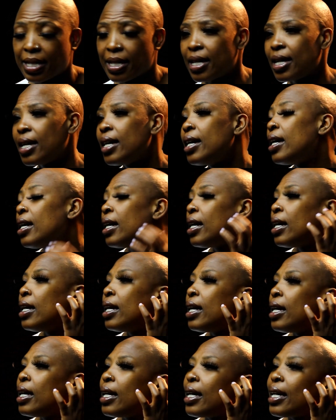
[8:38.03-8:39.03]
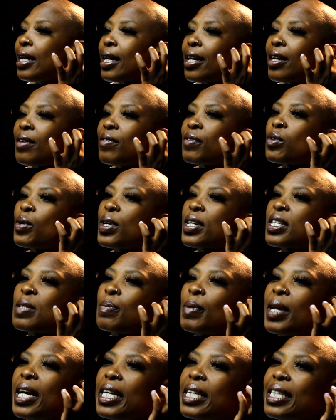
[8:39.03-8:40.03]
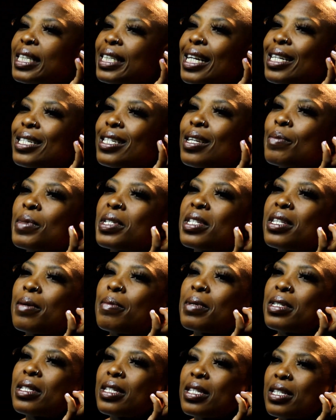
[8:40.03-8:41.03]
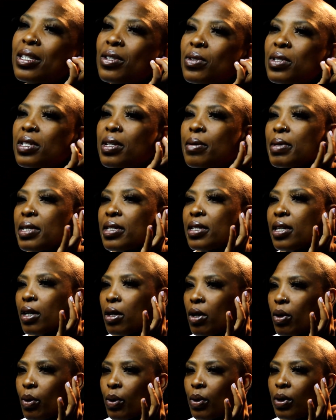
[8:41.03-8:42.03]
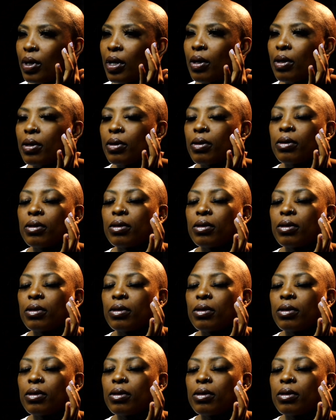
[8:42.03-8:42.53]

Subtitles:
and I have to explaining na semi sevens, you know, sevens like, oh now